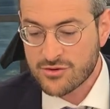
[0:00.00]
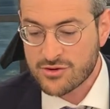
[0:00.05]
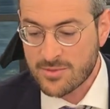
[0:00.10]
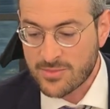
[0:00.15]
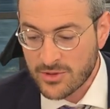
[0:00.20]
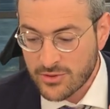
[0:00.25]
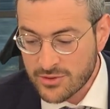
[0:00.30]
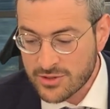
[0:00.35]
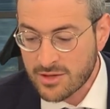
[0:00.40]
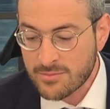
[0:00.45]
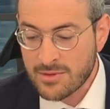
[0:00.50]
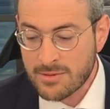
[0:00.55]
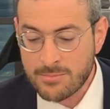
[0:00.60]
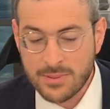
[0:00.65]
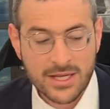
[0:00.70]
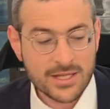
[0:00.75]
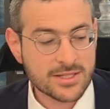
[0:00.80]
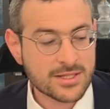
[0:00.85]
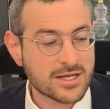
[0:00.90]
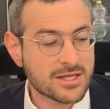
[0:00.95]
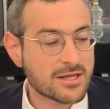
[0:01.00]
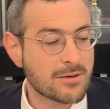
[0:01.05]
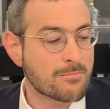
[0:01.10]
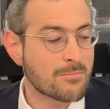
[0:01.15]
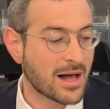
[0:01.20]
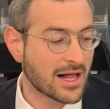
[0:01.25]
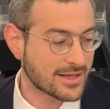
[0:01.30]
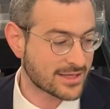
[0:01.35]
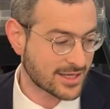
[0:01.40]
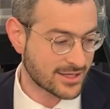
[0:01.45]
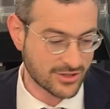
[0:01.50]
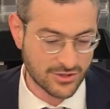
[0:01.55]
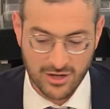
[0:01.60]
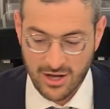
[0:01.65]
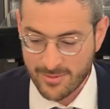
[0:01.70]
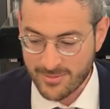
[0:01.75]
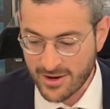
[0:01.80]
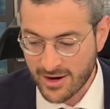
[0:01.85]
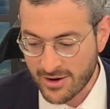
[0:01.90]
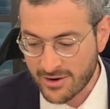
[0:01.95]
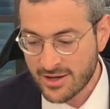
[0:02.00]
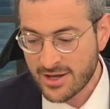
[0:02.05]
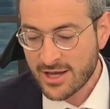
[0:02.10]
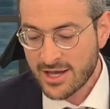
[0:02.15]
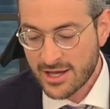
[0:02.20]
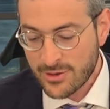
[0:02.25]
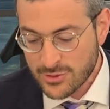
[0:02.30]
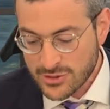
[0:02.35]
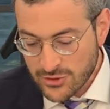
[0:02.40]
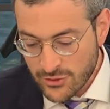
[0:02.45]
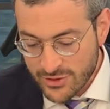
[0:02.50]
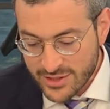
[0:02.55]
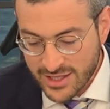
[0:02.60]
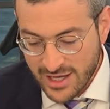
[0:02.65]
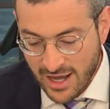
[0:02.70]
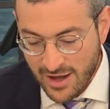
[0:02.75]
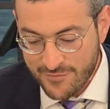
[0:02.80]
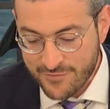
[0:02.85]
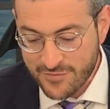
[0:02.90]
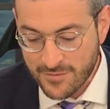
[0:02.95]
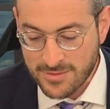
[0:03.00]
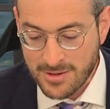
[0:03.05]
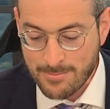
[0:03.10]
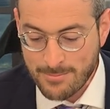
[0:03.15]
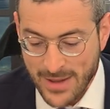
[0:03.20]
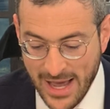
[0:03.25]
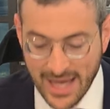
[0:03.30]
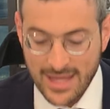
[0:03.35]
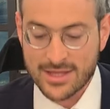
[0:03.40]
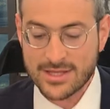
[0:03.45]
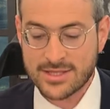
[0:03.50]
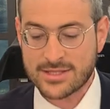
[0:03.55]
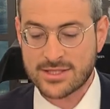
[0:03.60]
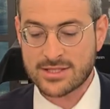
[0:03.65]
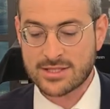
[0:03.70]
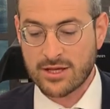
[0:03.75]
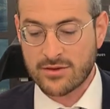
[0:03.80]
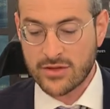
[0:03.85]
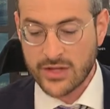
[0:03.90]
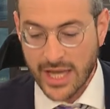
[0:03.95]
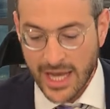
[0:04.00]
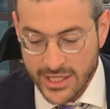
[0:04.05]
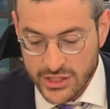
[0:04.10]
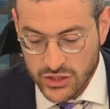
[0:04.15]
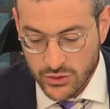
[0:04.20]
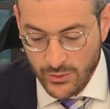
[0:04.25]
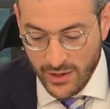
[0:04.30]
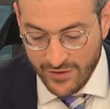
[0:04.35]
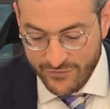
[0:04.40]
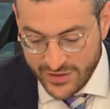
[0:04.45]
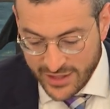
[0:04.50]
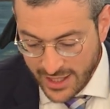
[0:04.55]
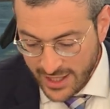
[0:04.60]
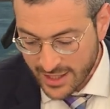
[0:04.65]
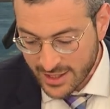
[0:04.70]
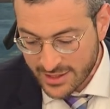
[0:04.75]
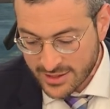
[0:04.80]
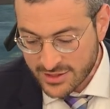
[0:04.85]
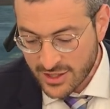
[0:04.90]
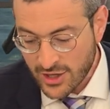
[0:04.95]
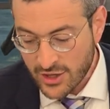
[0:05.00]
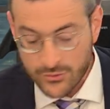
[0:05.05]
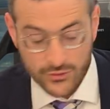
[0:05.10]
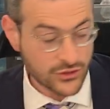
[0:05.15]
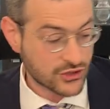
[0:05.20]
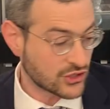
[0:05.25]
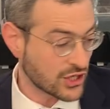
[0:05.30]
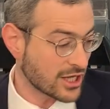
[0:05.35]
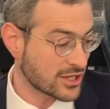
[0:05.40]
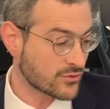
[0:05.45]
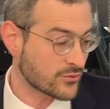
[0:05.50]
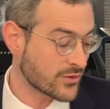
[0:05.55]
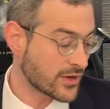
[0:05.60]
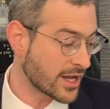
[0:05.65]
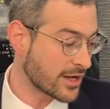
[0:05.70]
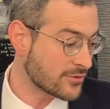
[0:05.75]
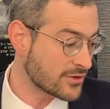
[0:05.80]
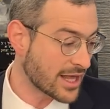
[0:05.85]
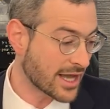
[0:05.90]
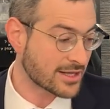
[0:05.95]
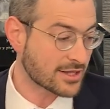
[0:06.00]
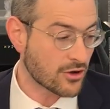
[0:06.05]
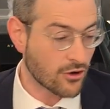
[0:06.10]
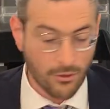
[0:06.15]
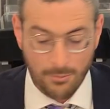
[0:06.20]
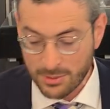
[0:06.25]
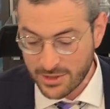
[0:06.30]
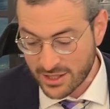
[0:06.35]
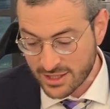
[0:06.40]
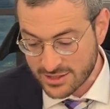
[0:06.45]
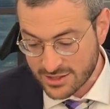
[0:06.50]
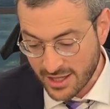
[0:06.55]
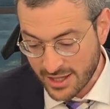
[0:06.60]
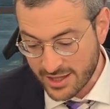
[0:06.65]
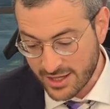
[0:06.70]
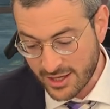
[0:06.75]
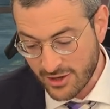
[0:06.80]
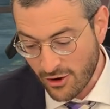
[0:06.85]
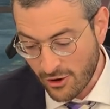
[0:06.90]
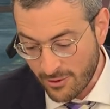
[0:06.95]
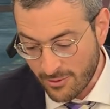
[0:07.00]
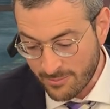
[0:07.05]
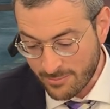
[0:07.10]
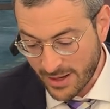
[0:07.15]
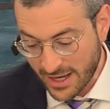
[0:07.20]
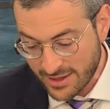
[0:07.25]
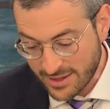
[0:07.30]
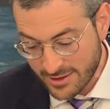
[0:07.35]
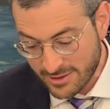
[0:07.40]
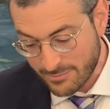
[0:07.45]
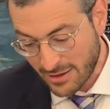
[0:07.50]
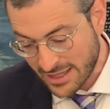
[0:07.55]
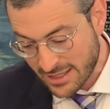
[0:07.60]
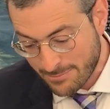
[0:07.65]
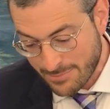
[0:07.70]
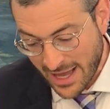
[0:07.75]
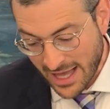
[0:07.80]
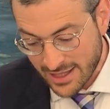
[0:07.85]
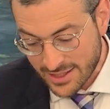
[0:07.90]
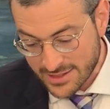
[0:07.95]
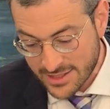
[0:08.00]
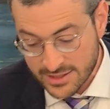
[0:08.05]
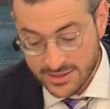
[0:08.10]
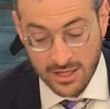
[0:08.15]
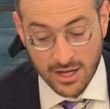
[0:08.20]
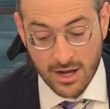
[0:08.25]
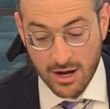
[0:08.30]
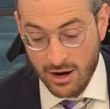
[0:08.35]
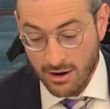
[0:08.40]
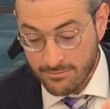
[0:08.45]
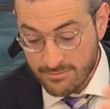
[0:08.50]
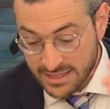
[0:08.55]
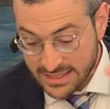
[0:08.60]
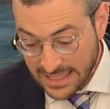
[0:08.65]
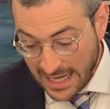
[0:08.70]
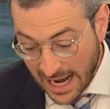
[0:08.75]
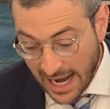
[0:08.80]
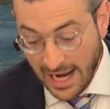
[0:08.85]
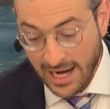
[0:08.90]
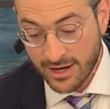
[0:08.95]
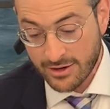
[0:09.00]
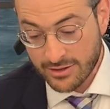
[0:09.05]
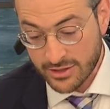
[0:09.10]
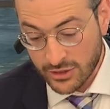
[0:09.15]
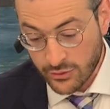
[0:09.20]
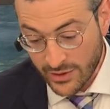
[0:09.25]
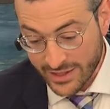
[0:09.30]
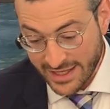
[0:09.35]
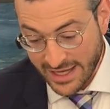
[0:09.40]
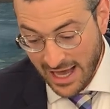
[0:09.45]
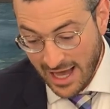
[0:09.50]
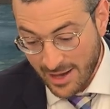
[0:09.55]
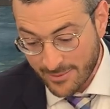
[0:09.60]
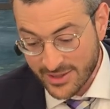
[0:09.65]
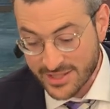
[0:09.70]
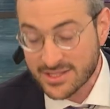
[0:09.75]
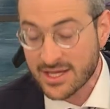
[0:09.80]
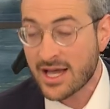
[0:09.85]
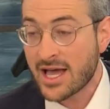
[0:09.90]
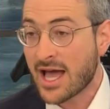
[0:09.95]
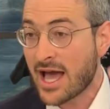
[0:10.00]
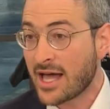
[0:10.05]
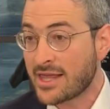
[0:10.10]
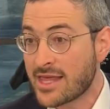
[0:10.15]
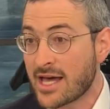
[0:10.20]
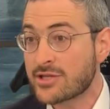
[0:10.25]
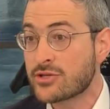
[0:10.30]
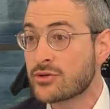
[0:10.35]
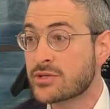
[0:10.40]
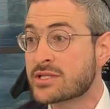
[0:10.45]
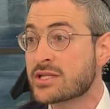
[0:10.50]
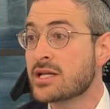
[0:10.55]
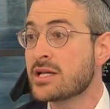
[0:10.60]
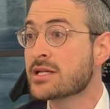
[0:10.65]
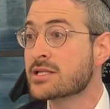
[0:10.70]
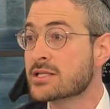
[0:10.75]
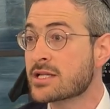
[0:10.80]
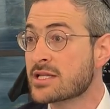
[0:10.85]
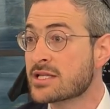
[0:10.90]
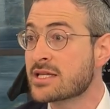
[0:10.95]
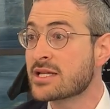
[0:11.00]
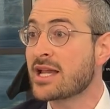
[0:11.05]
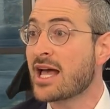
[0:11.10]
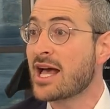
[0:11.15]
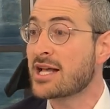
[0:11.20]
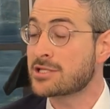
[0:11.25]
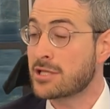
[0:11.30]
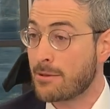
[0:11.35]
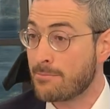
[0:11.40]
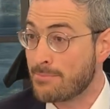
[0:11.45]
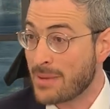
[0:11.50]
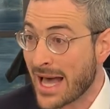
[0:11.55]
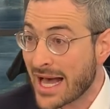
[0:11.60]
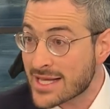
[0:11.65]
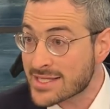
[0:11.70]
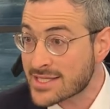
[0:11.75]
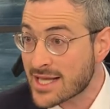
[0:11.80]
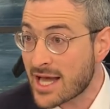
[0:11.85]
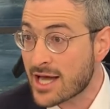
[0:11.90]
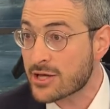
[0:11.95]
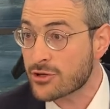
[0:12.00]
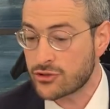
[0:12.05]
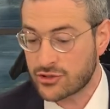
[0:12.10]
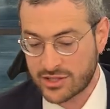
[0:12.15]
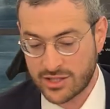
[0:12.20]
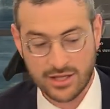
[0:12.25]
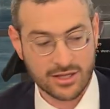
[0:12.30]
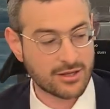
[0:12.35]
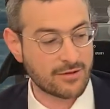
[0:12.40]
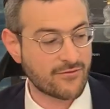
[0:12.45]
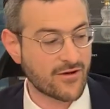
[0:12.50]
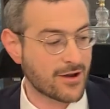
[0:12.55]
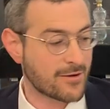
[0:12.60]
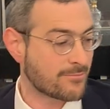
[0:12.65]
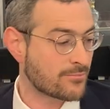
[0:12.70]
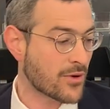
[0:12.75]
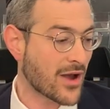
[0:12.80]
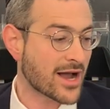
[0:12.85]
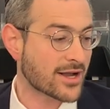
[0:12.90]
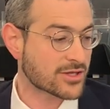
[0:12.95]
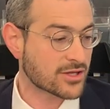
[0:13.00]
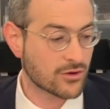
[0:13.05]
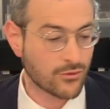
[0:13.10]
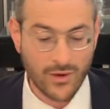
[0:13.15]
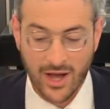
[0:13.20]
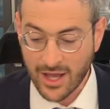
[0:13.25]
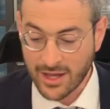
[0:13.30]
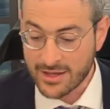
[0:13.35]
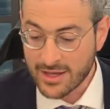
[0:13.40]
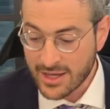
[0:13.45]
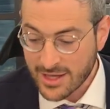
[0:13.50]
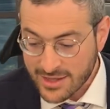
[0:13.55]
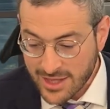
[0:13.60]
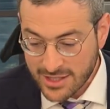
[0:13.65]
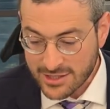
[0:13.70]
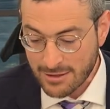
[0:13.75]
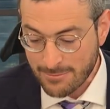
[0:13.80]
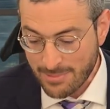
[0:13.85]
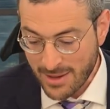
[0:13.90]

Rabbi Yehuda mipischi de malkin Gamar. He was learning out from the palaces of the entry of kings, which generally, like the openings of the oh, by the by the palaces, are much higher than 20 amas, and that you see is considered as a pasach. You see in a very practical way that's a